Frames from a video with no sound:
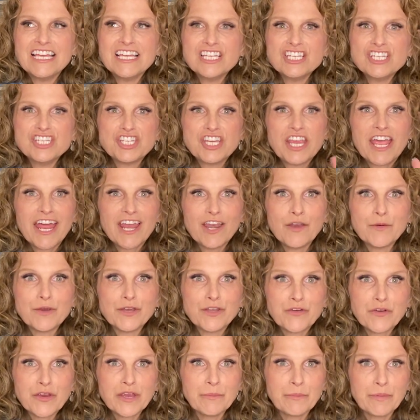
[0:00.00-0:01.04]
she had a
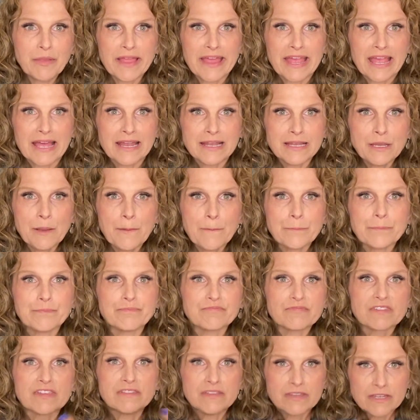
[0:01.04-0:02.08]
retreat planned,
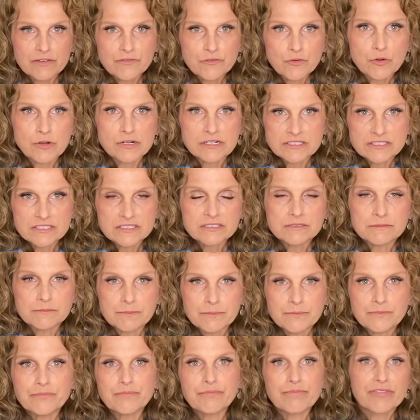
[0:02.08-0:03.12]
and then of course
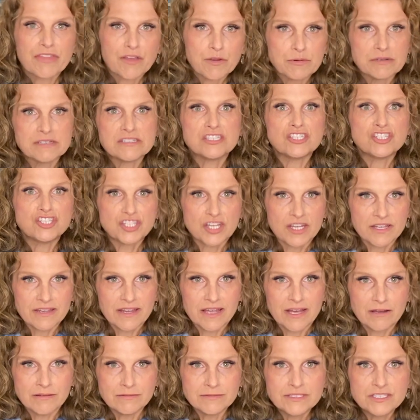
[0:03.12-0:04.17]
there was the
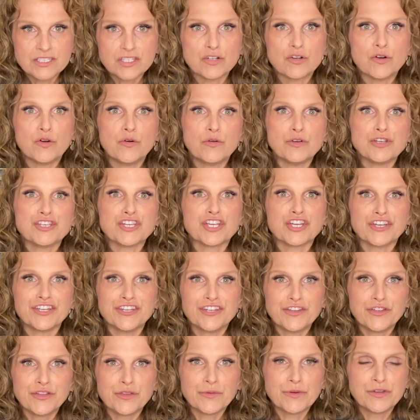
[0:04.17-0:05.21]
shutdown, so she
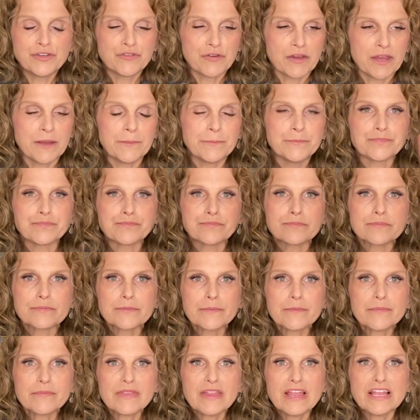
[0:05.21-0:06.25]
couldn't do the retreat.
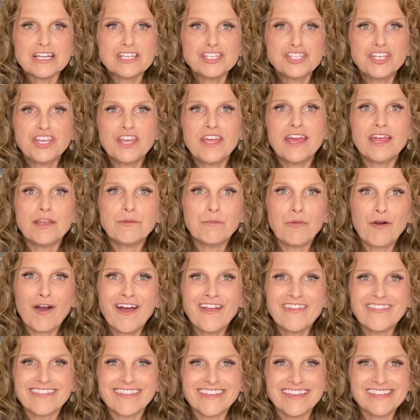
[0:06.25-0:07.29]
She had
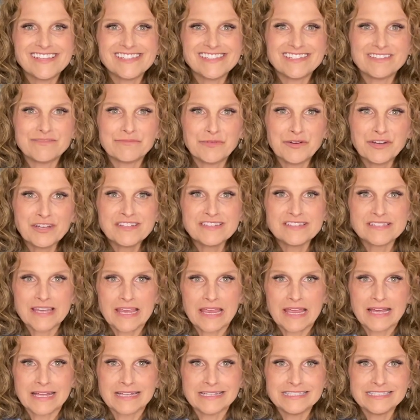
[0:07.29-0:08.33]
bought these book
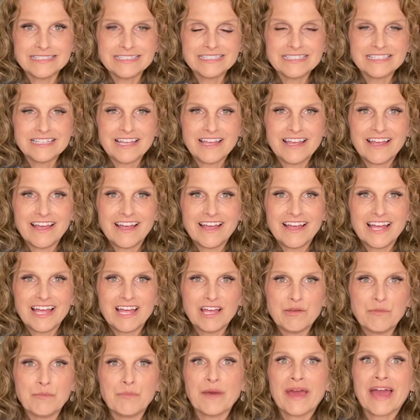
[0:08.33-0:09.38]
stands
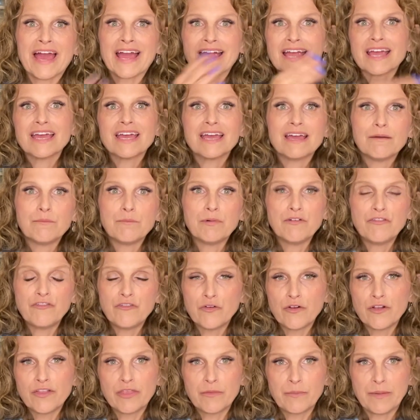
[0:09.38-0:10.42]
back
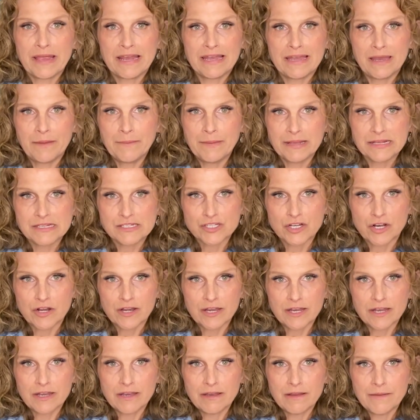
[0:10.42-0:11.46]
before the pandemic
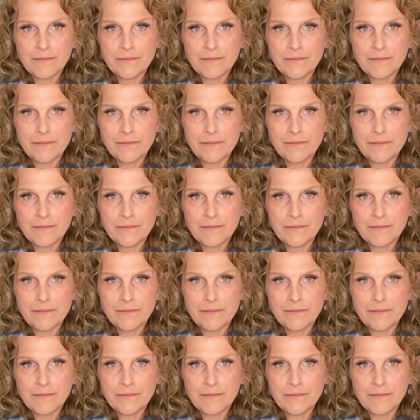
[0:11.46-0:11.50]
started